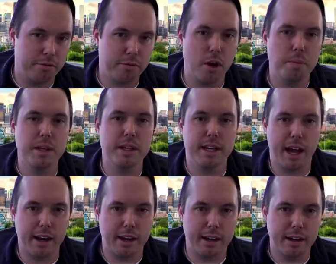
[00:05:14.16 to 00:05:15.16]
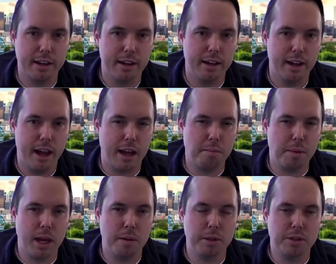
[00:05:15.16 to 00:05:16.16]
from the data, and
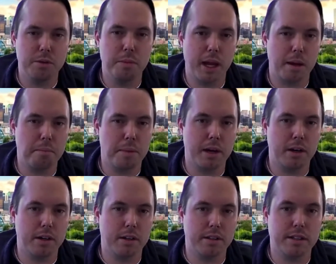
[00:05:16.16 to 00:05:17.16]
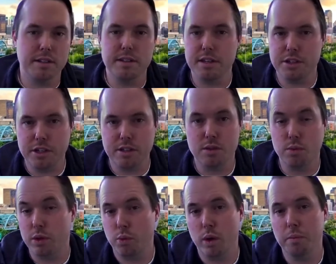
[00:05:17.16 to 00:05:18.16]
be able to make better decisions
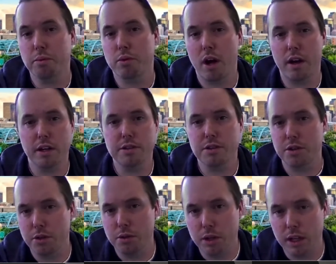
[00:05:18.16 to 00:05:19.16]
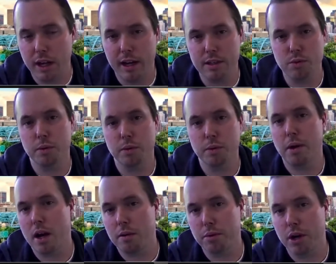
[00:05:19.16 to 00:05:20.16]
with what products are utilized, what
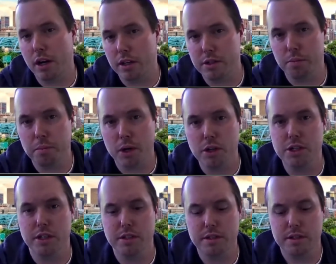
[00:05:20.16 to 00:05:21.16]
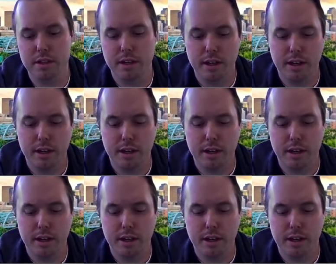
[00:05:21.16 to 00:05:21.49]
products are purchased.